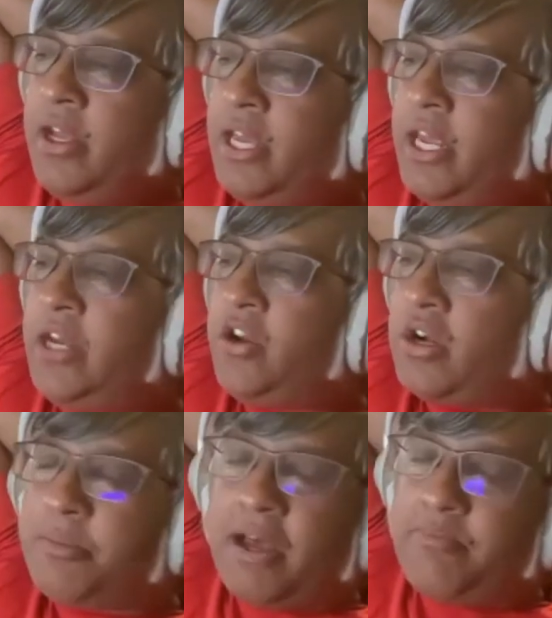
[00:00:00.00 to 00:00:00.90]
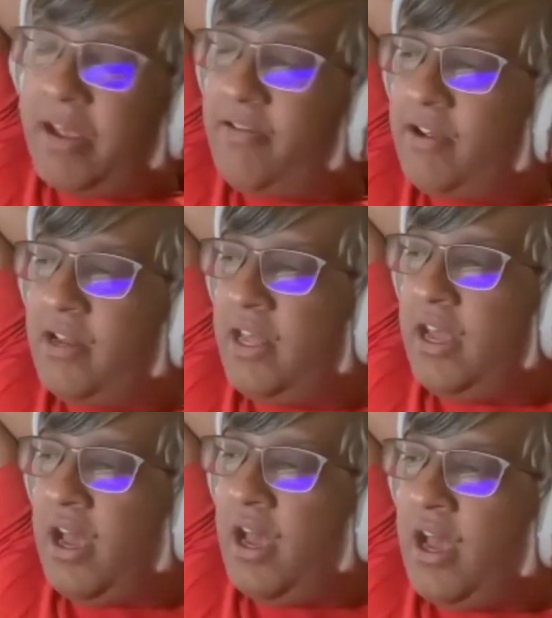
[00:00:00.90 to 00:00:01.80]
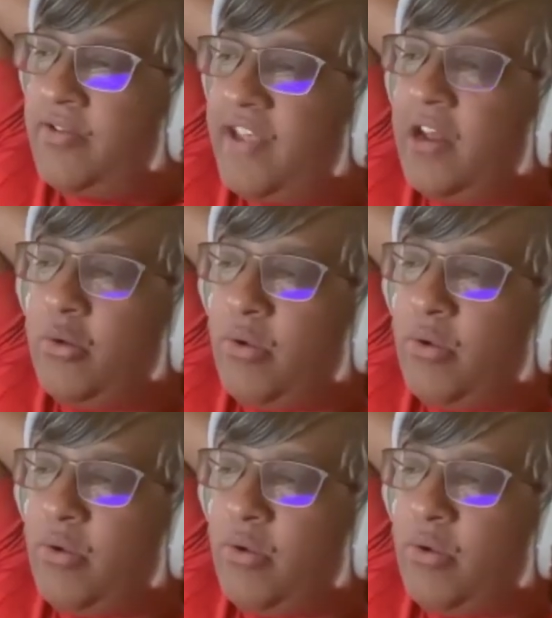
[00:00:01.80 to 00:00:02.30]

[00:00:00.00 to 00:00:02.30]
He talks about basically settler